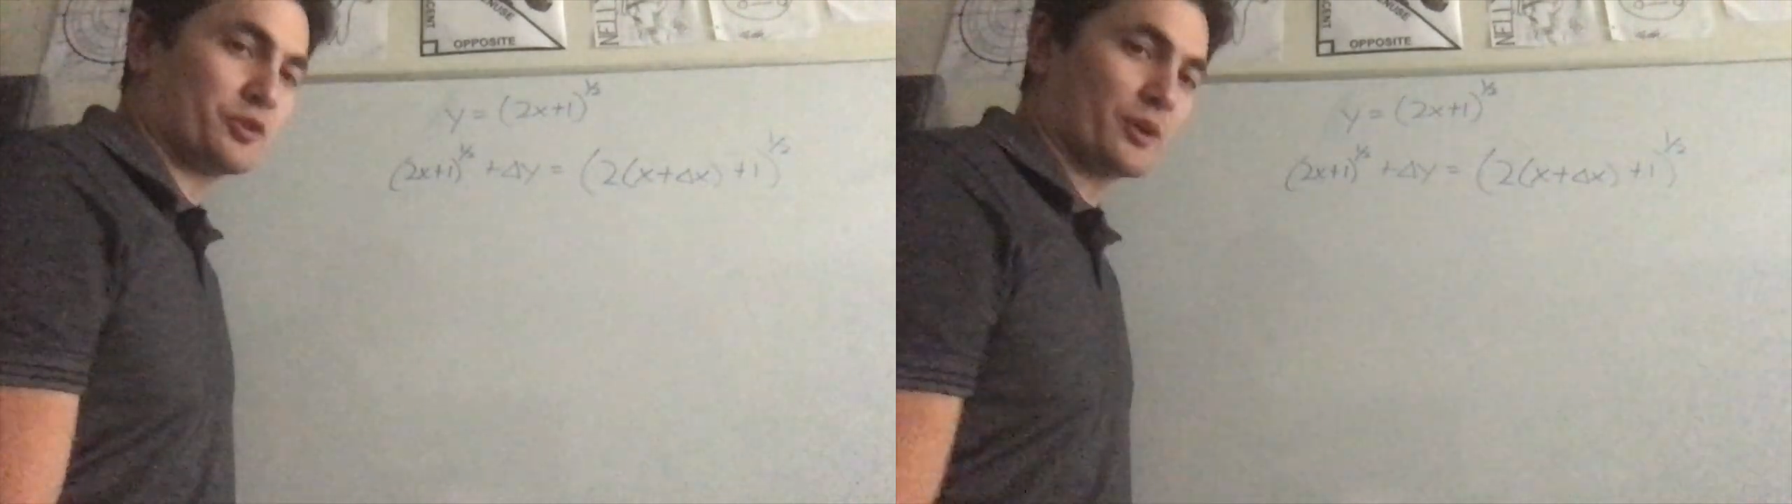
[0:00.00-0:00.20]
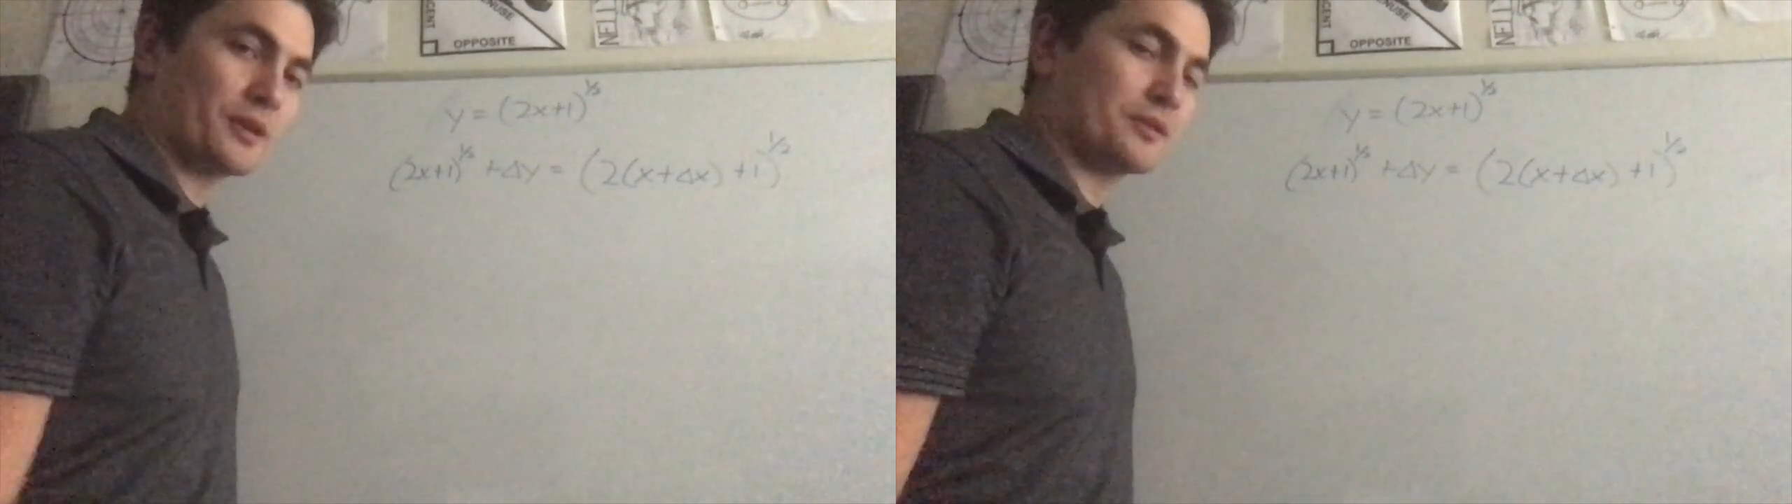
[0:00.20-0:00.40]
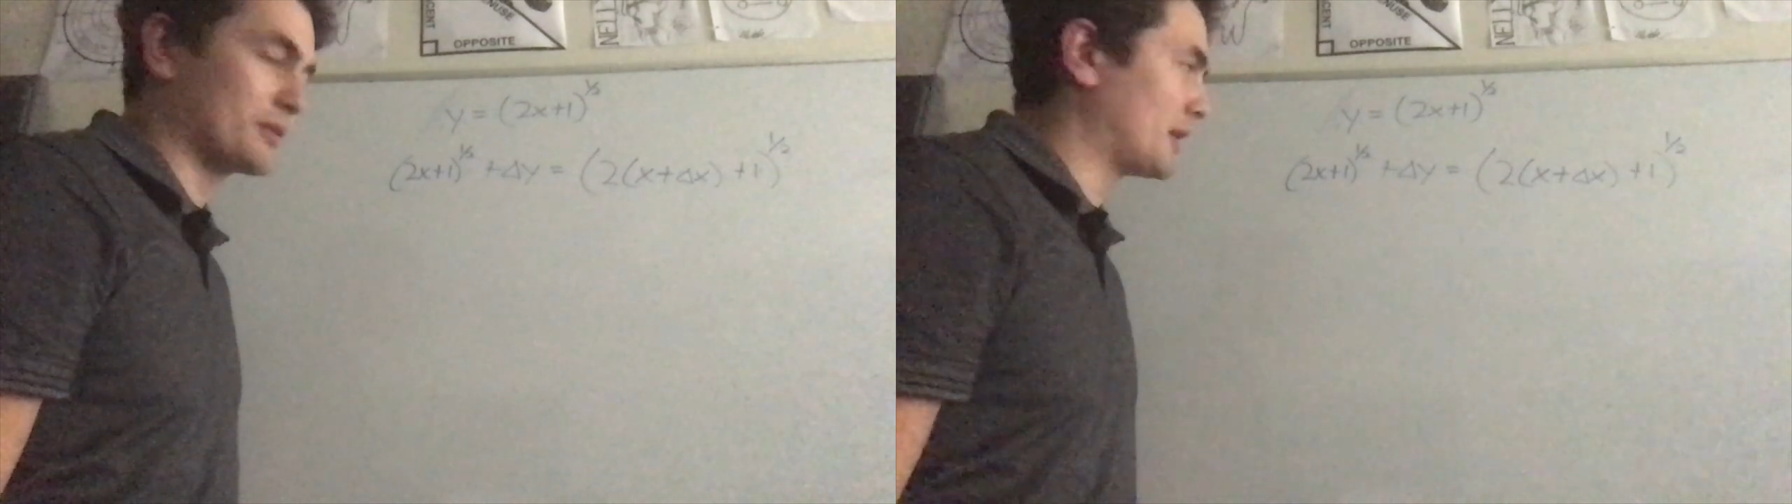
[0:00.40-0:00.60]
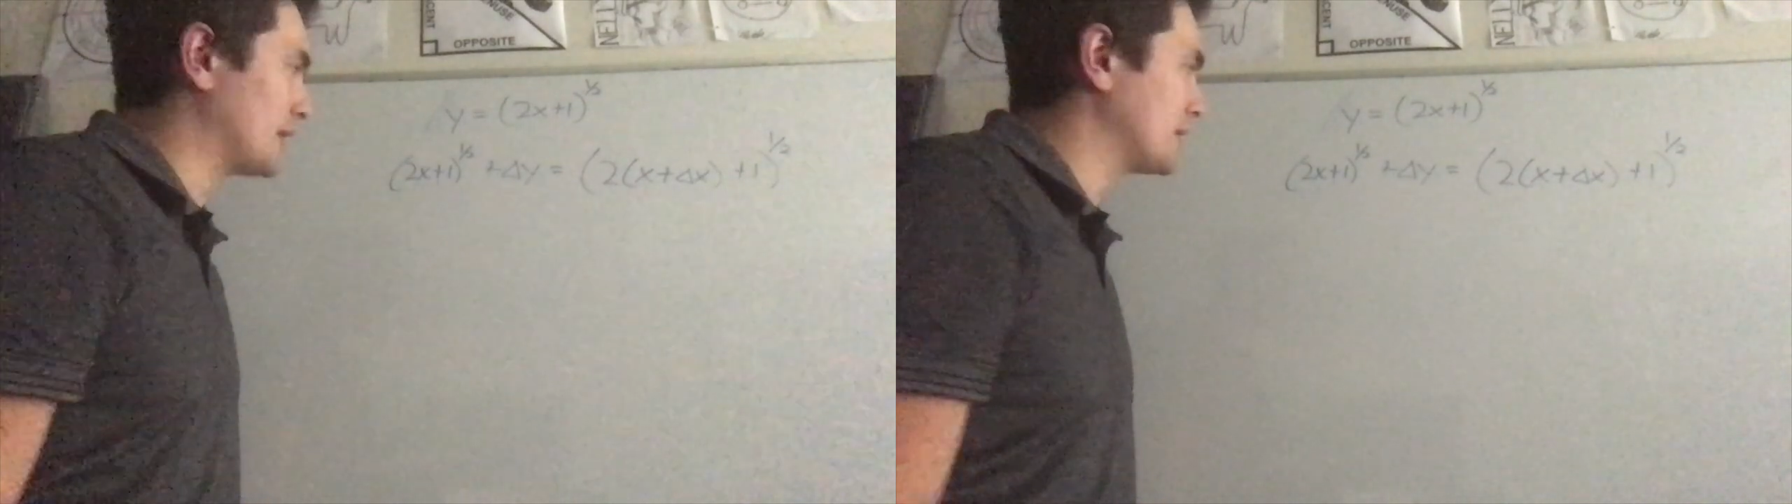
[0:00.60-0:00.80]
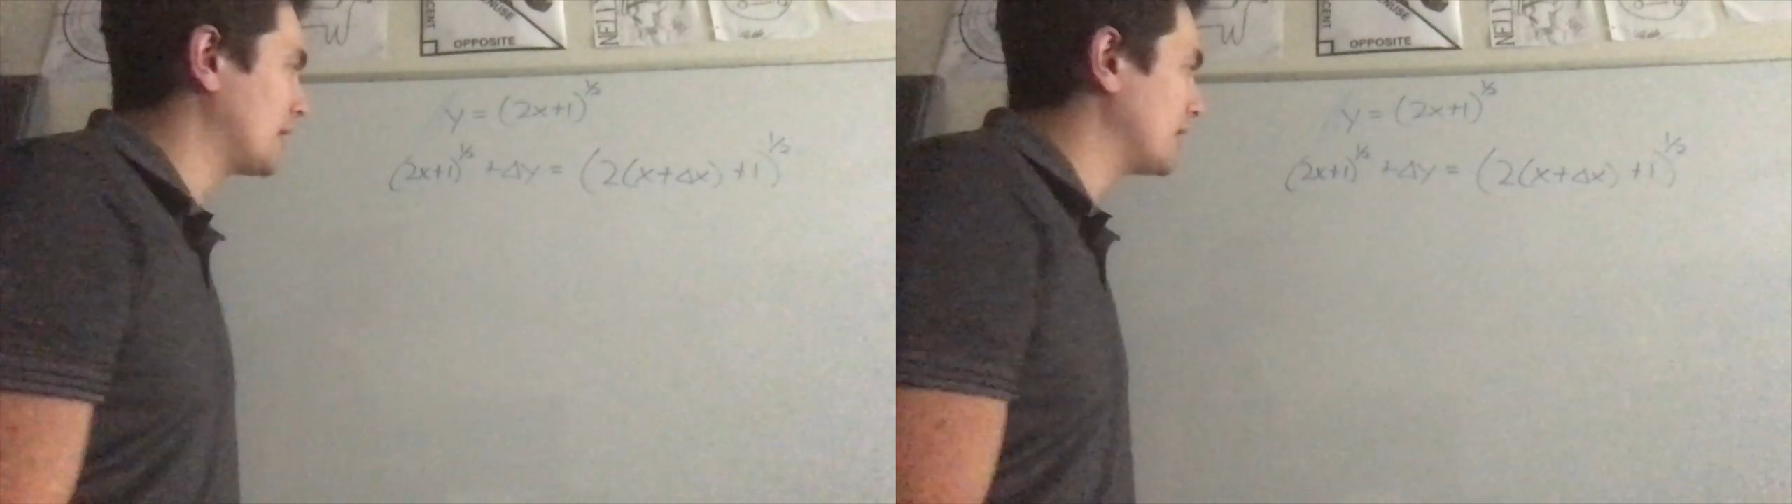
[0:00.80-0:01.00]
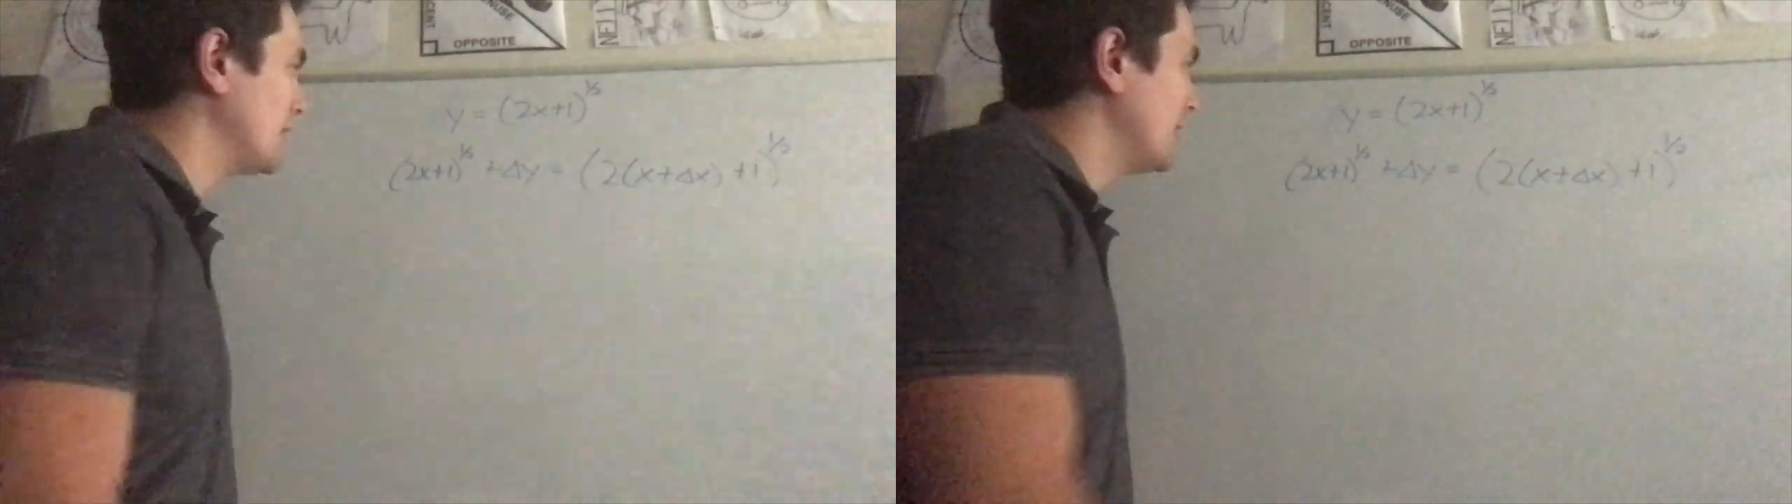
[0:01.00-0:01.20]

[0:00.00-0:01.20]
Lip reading: tricks, can't I?